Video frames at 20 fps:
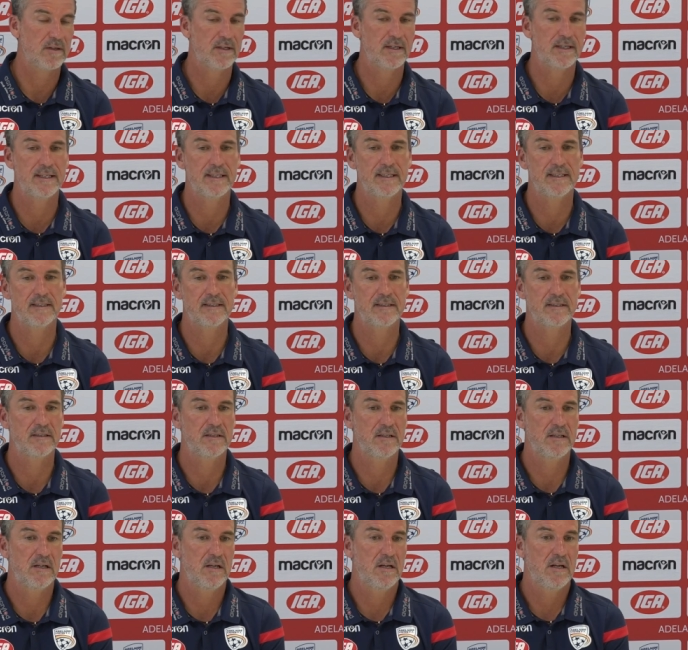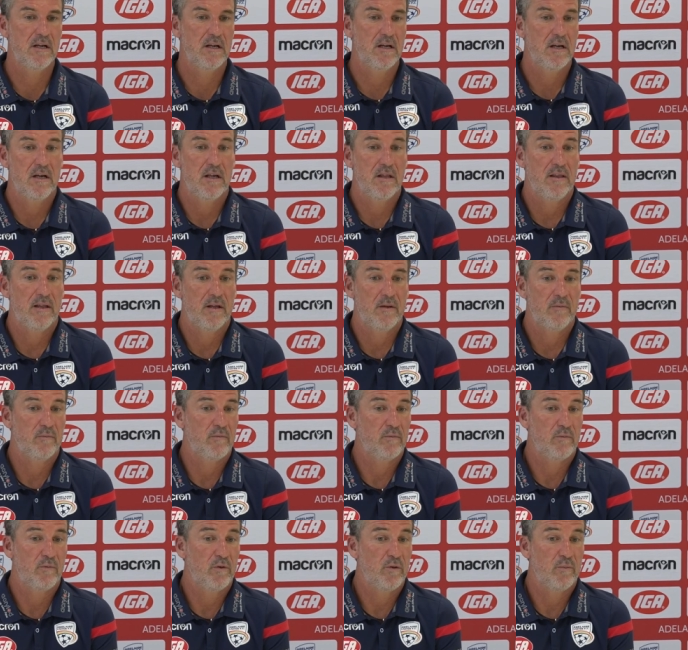And
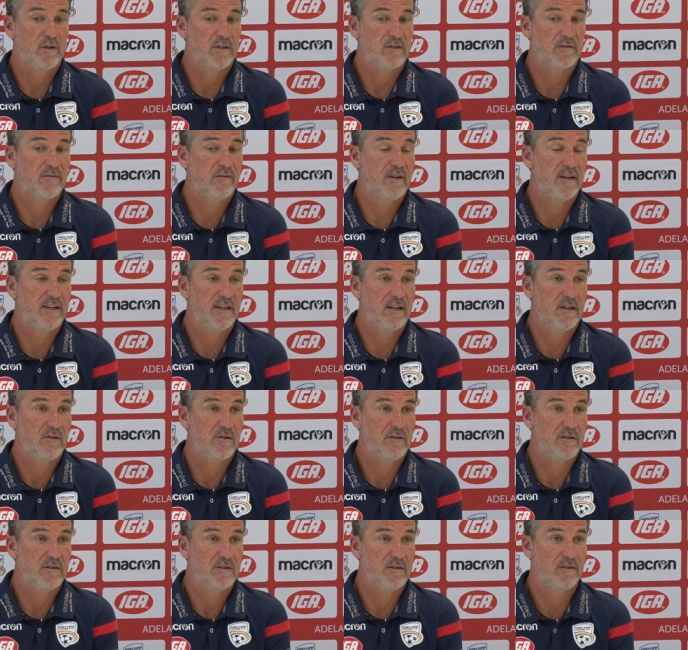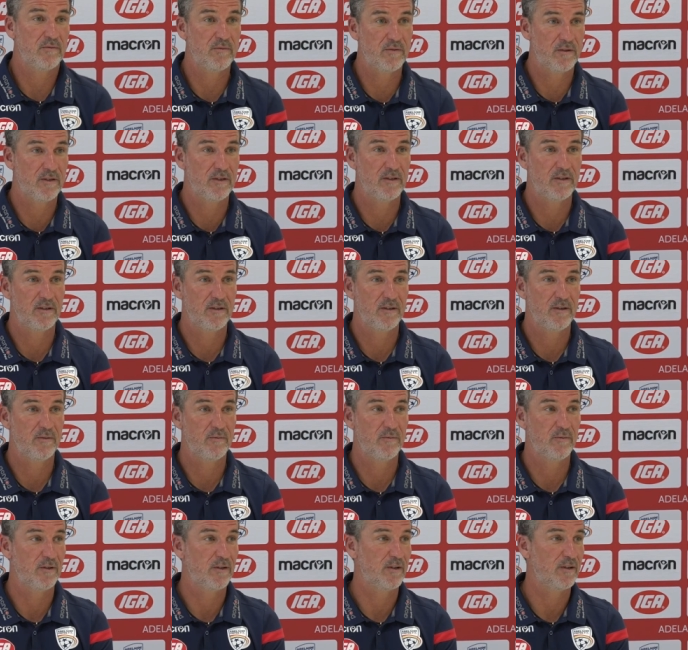then we must find out if
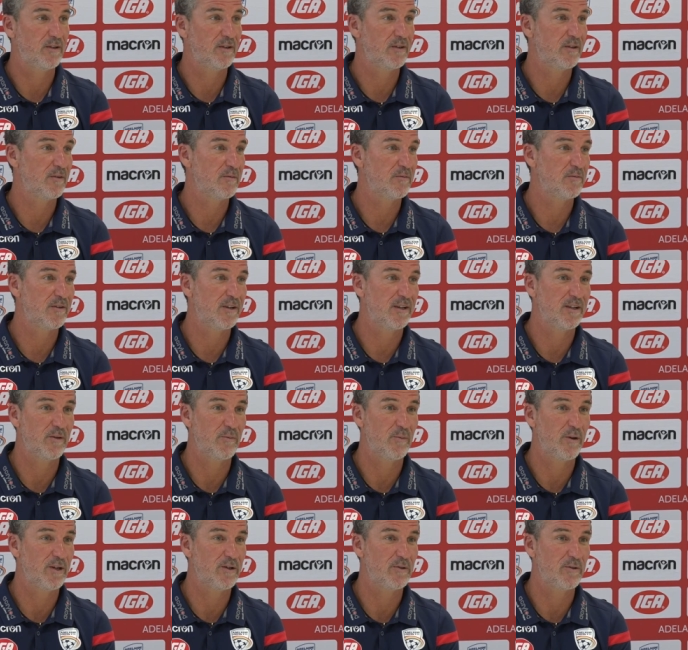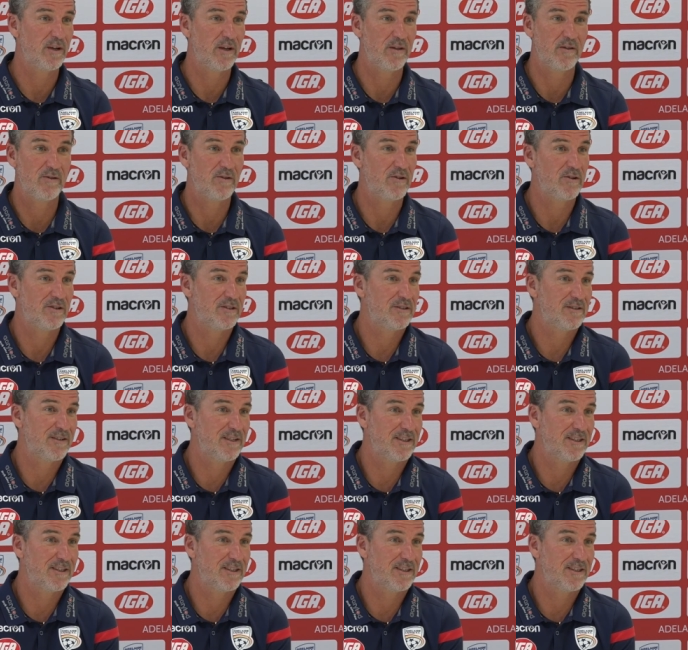we find a way together or not.